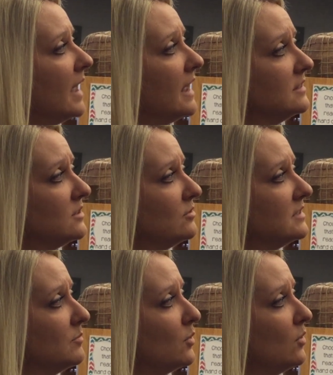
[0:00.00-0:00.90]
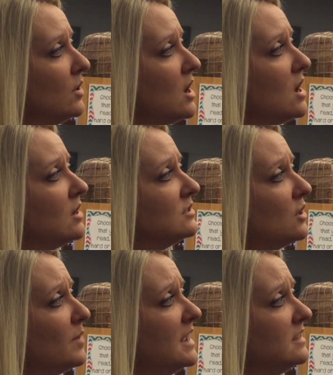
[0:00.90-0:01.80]
And so simple,
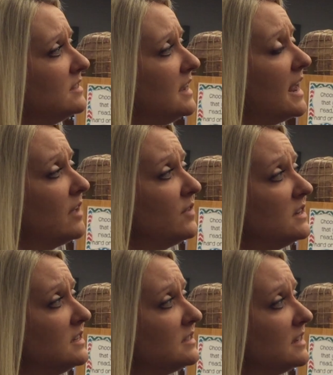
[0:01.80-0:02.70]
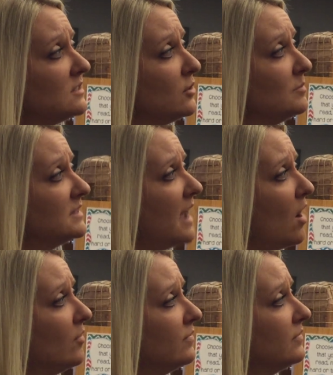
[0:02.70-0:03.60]
so easy. And if he did say so
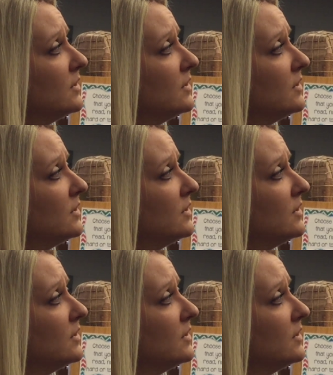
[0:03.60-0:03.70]
himself,